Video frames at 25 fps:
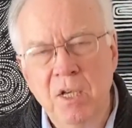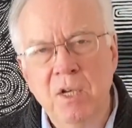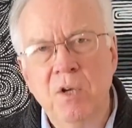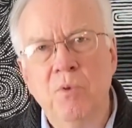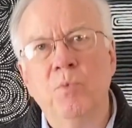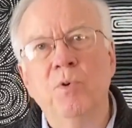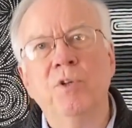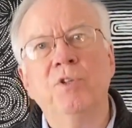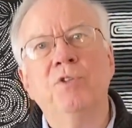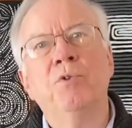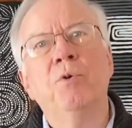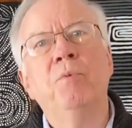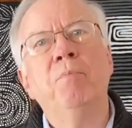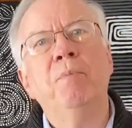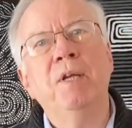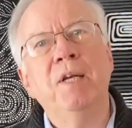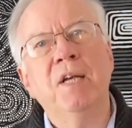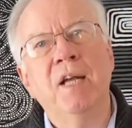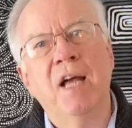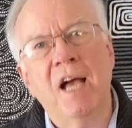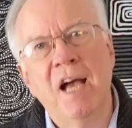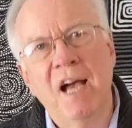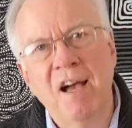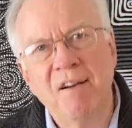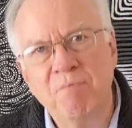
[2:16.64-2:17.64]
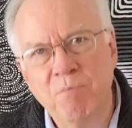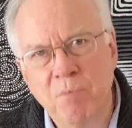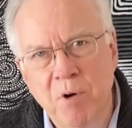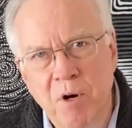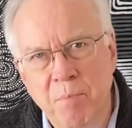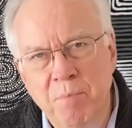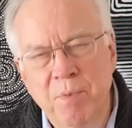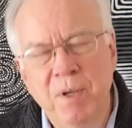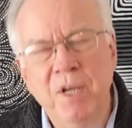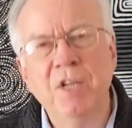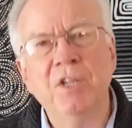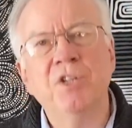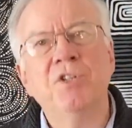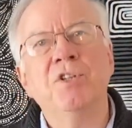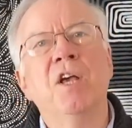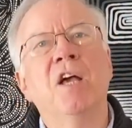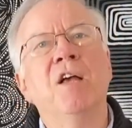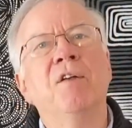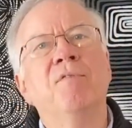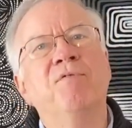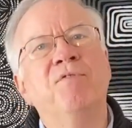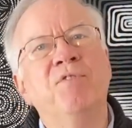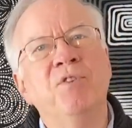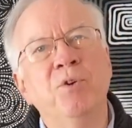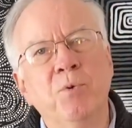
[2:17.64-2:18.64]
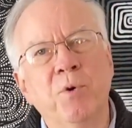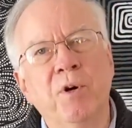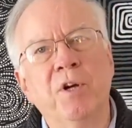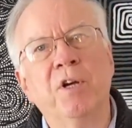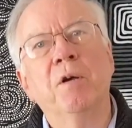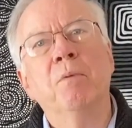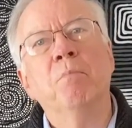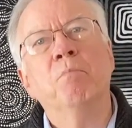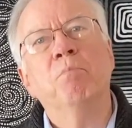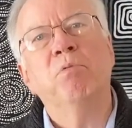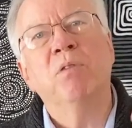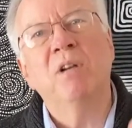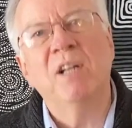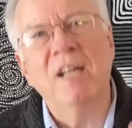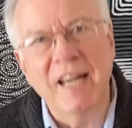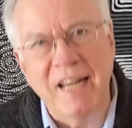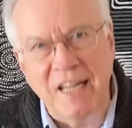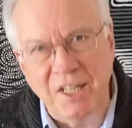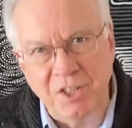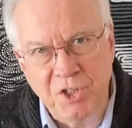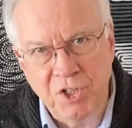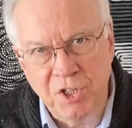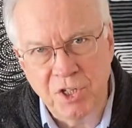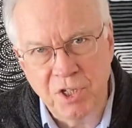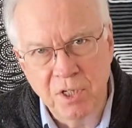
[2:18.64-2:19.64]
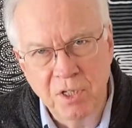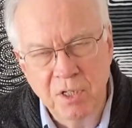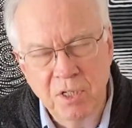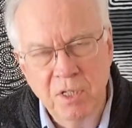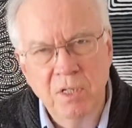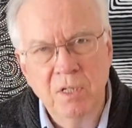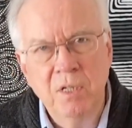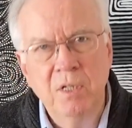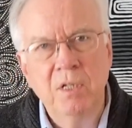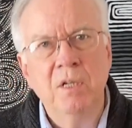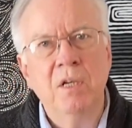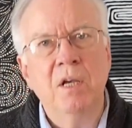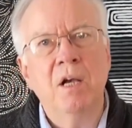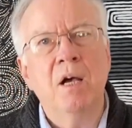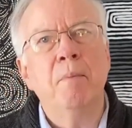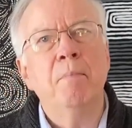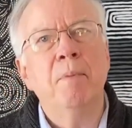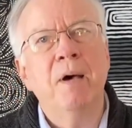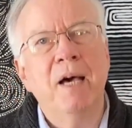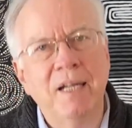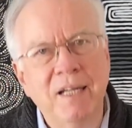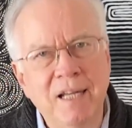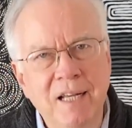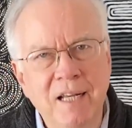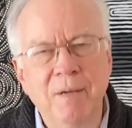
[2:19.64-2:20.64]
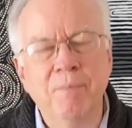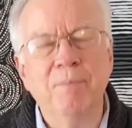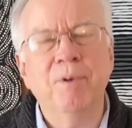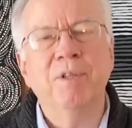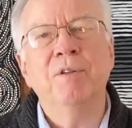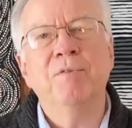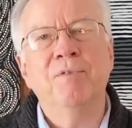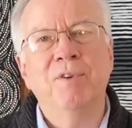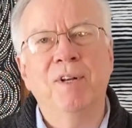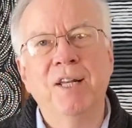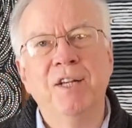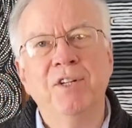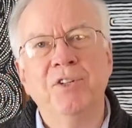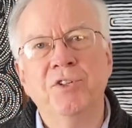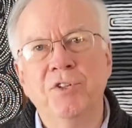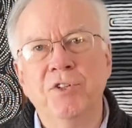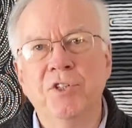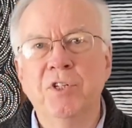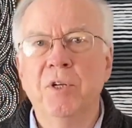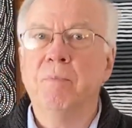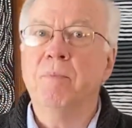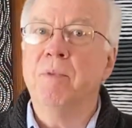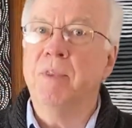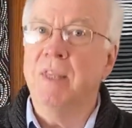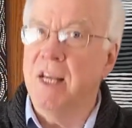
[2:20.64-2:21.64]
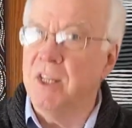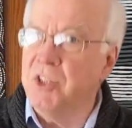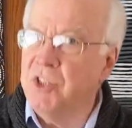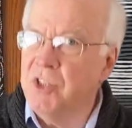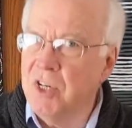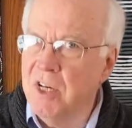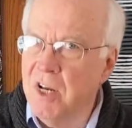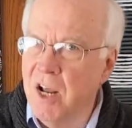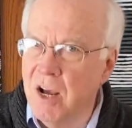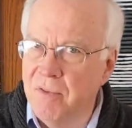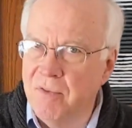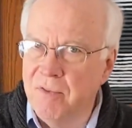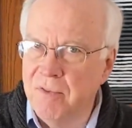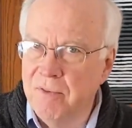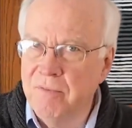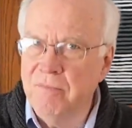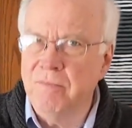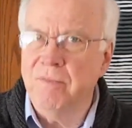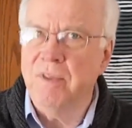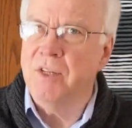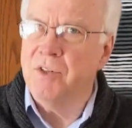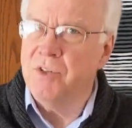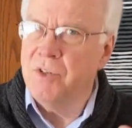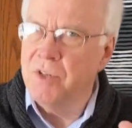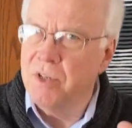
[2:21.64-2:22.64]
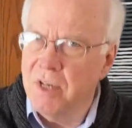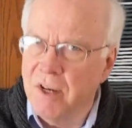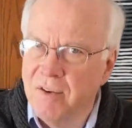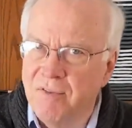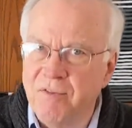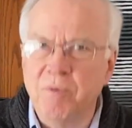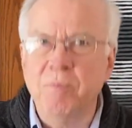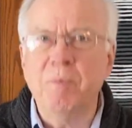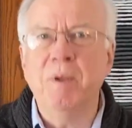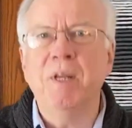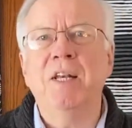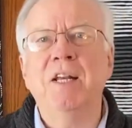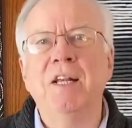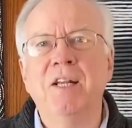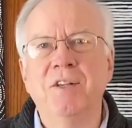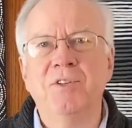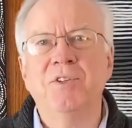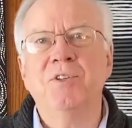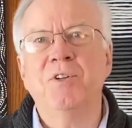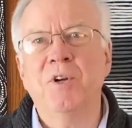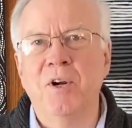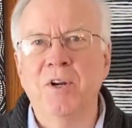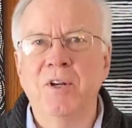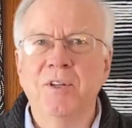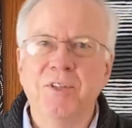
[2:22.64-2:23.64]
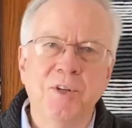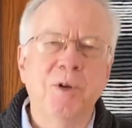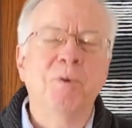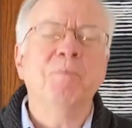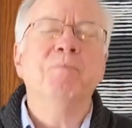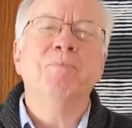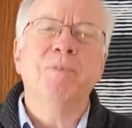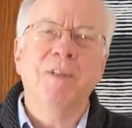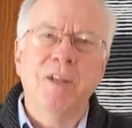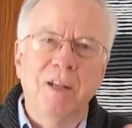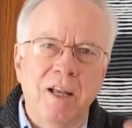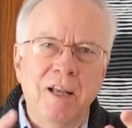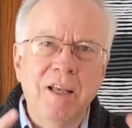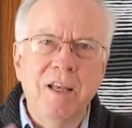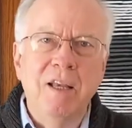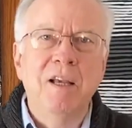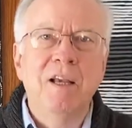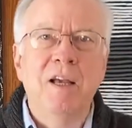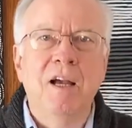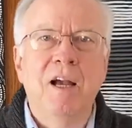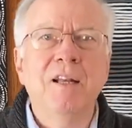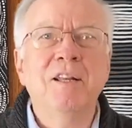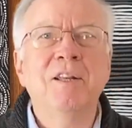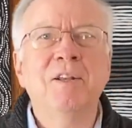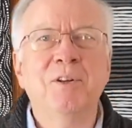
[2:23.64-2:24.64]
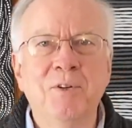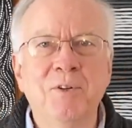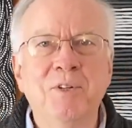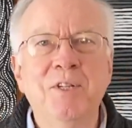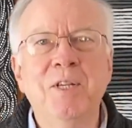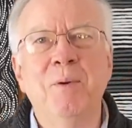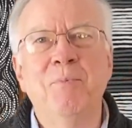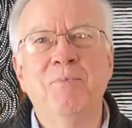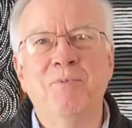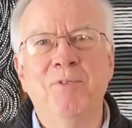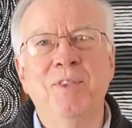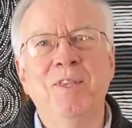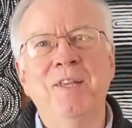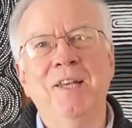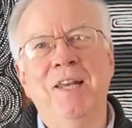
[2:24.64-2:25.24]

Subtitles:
which would be to have more peace and fewer complaints about him and the relationship. That's enough. That's enough for me to get started. So, a little tip for the